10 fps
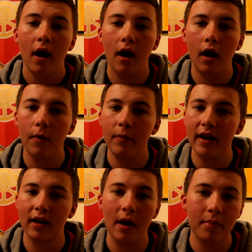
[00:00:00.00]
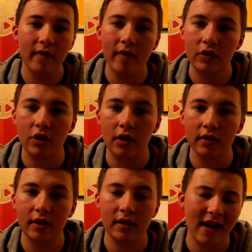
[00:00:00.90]
Um, we had a couple of other
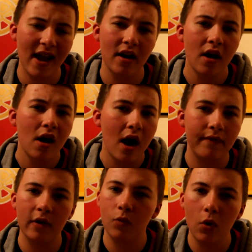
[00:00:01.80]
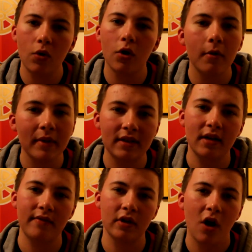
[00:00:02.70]
chances again. I think Walcott missed
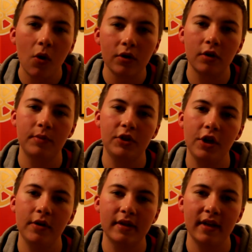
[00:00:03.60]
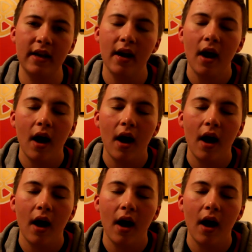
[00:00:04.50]
another golden opportunity.